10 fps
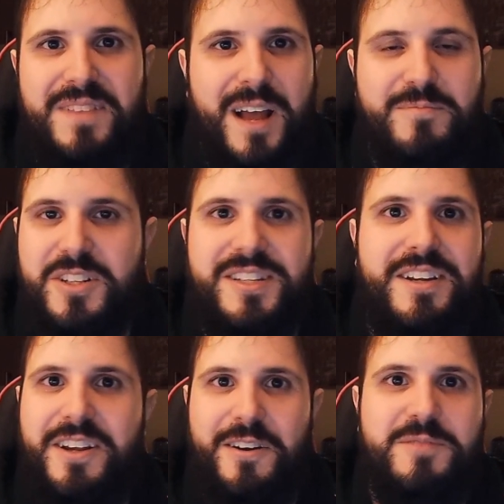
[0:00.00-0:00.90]
I'm just
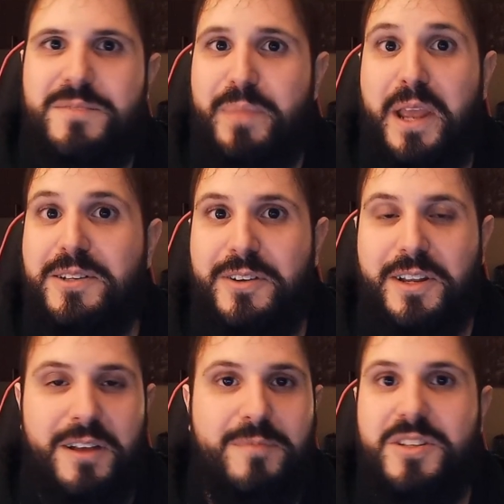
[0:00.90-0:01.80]
sitting here, I'm just
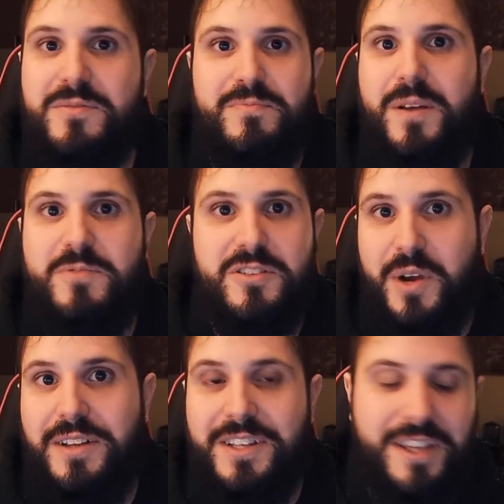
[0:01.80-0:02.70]
bantering. I'm just
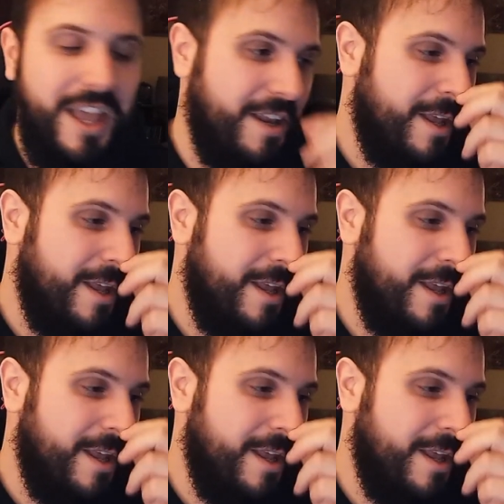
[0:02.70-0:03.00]
ranting, and